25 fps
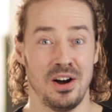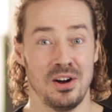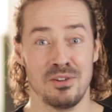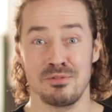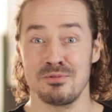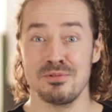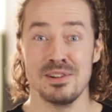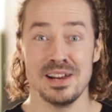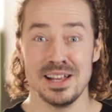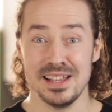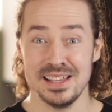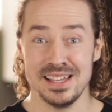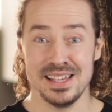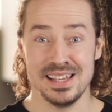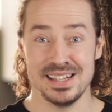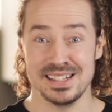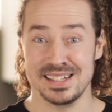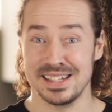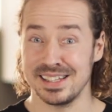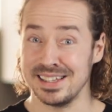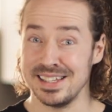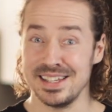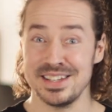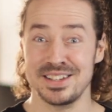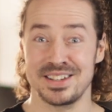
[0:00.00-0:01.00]
a really
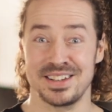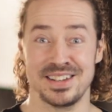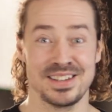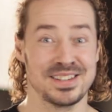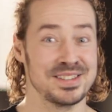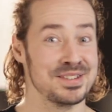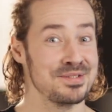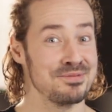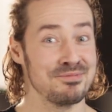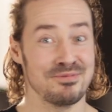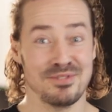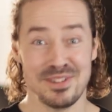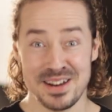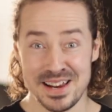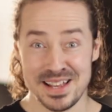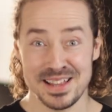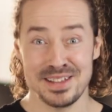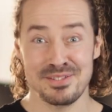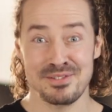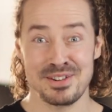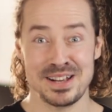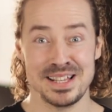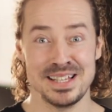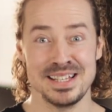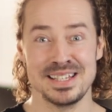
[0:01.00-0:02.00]
delicious,
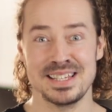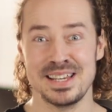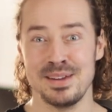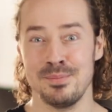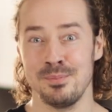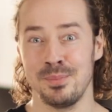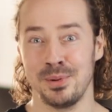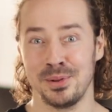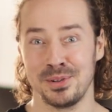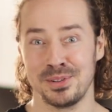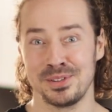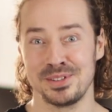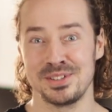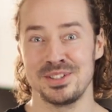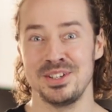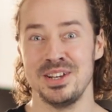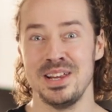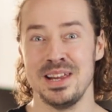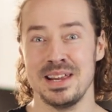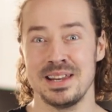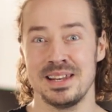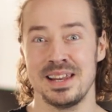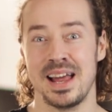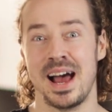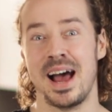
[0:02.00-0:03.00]
really simple
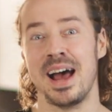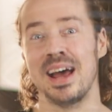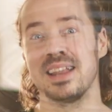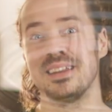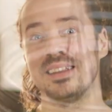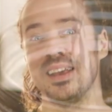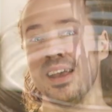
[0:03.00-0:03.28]
gin. And